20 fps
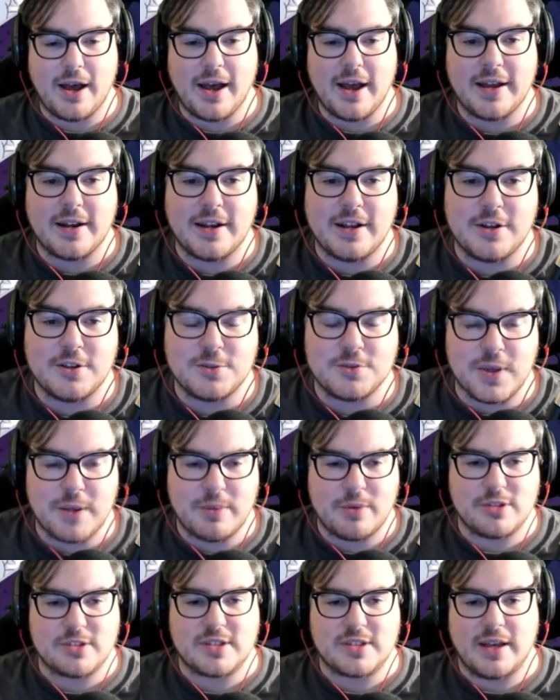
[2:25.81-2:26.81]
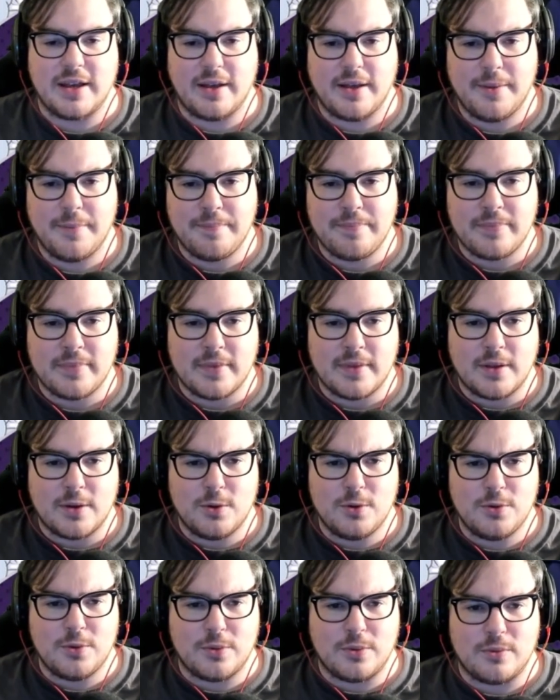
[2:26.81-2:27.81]
Ah, and here's rainbow scale.
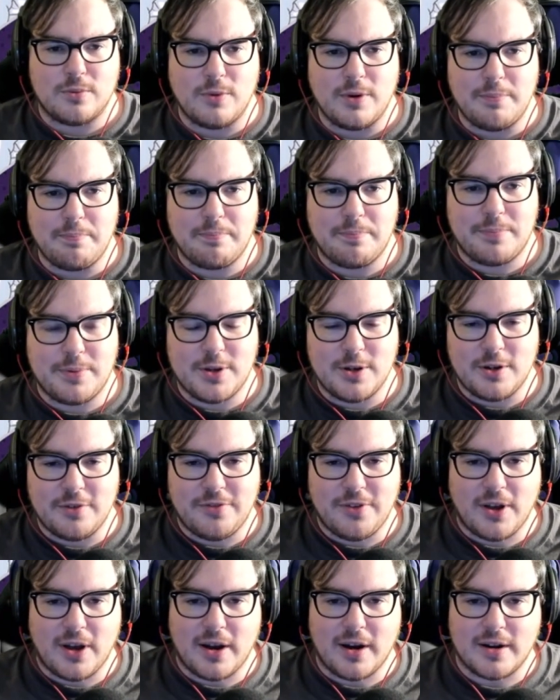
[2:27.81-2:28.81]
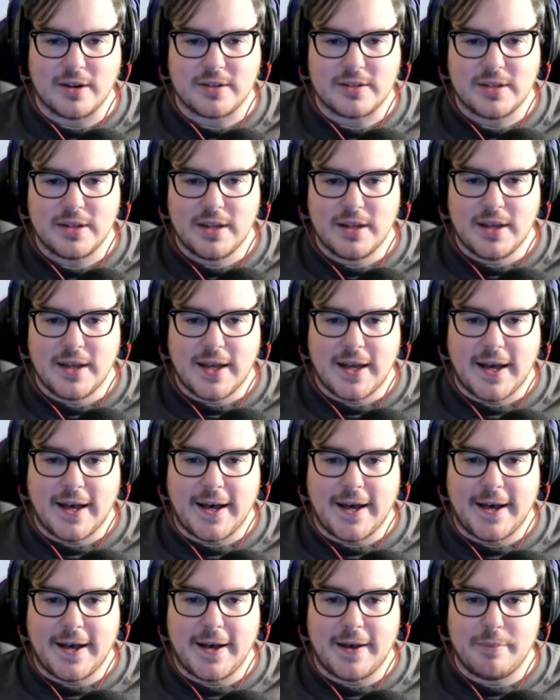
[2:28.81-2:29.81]
Ooh, what beautiful art.
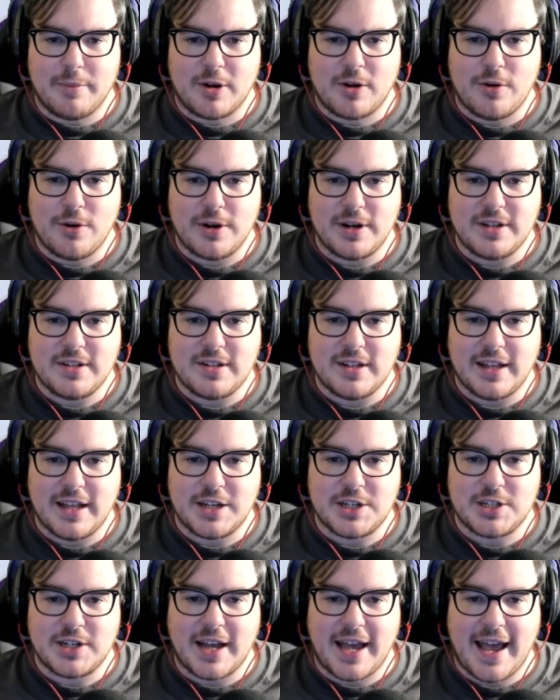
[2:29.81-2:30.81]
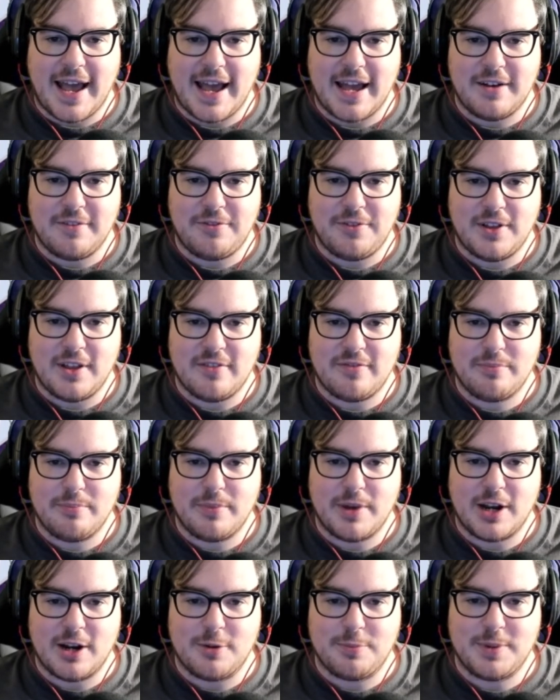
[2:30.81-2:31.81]
According to legend, a handful of
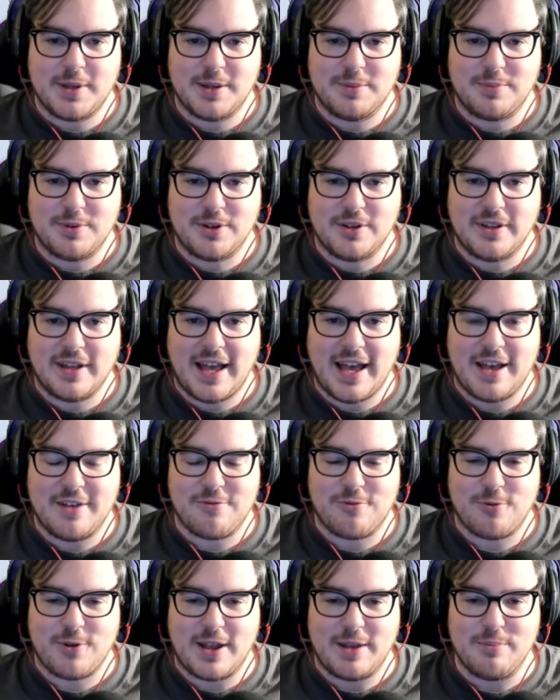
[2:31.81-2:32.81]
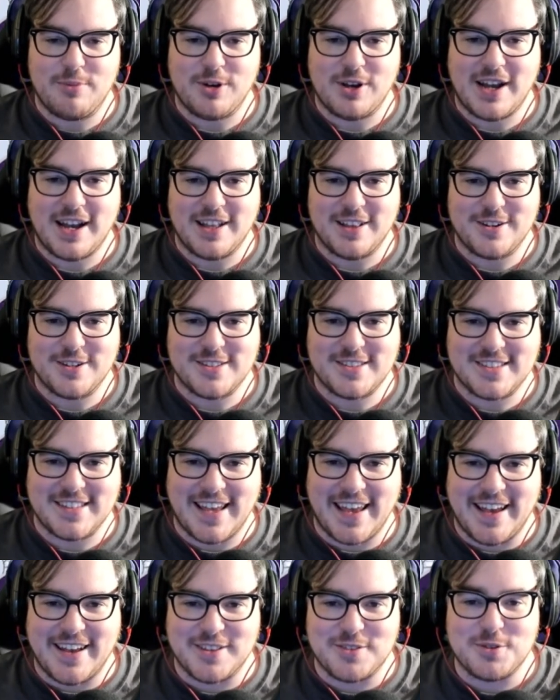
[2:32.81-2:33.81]
mare people have rainbow-colored
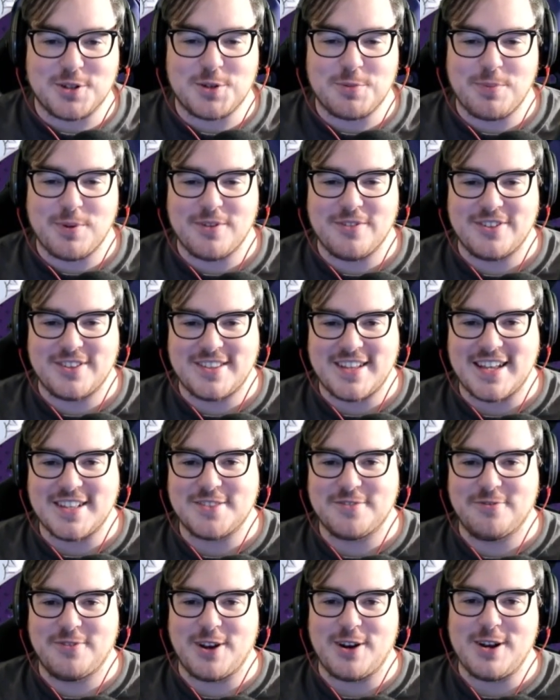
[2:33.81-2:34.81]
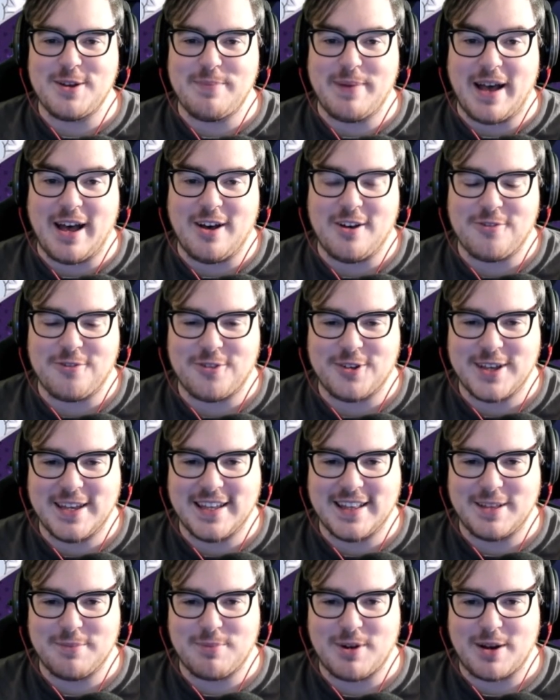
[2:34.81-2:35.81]
scales which possess very powerful
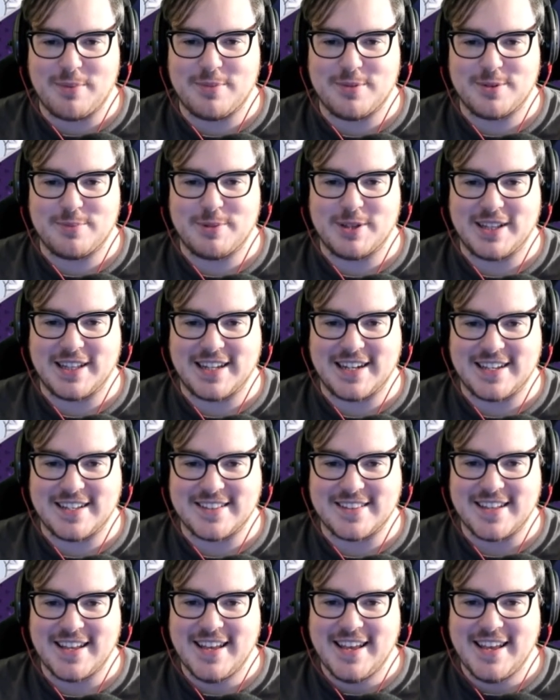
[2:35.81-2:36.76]
healing properties,